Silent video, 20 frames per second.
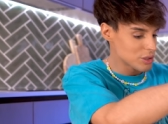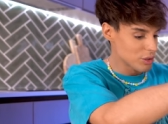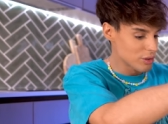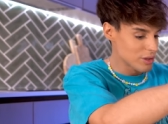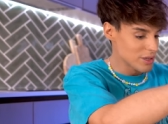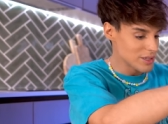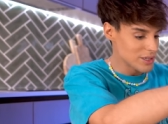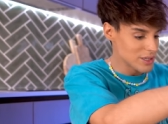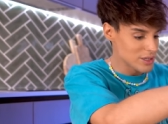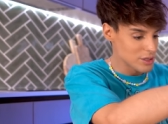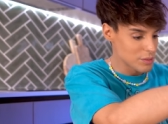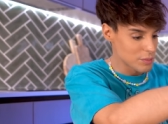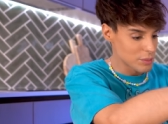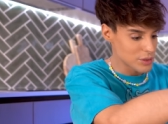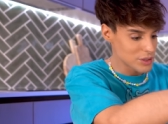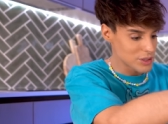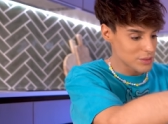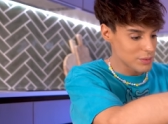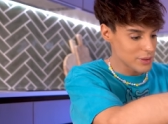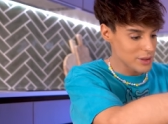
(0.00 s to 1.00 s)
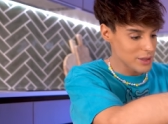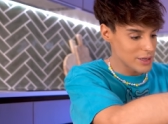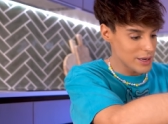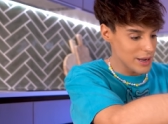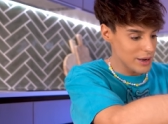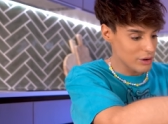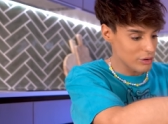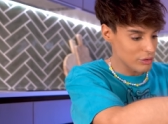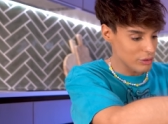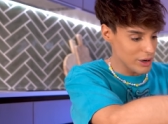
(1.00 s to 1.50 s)
So this is supposed to be the
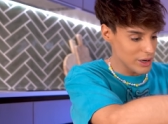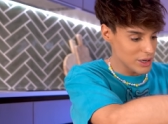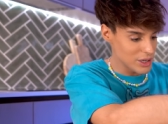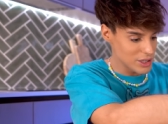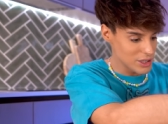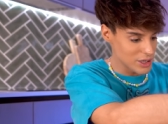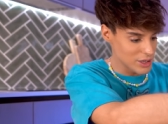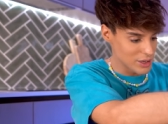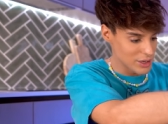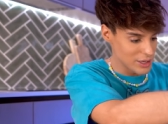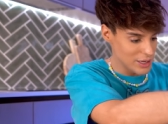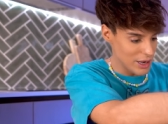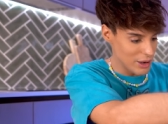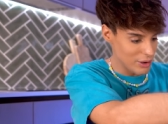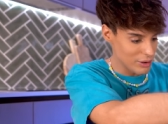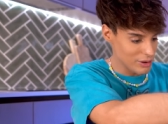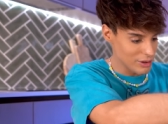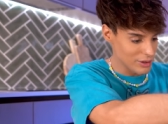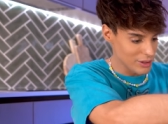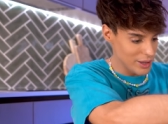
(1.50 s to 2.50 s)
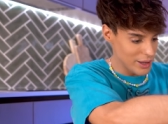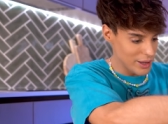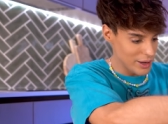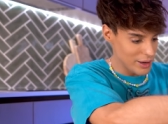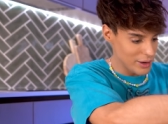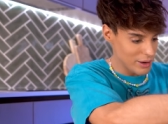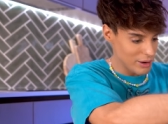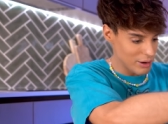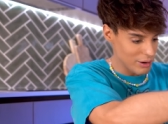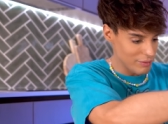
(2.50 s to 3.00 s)
decoration, the outer
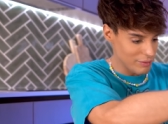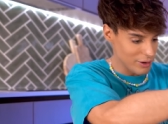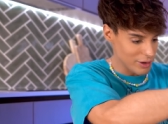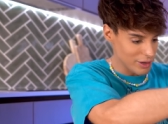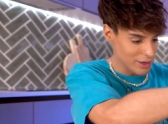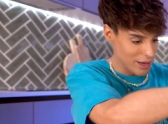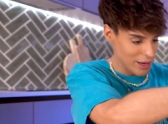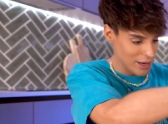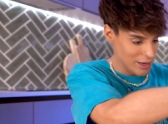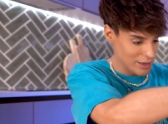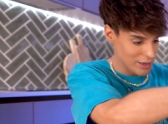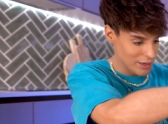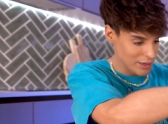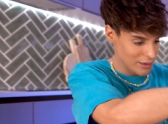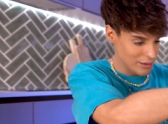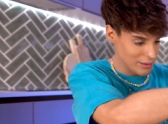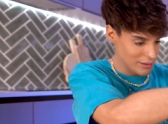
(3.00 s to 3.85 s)
layer of our cake.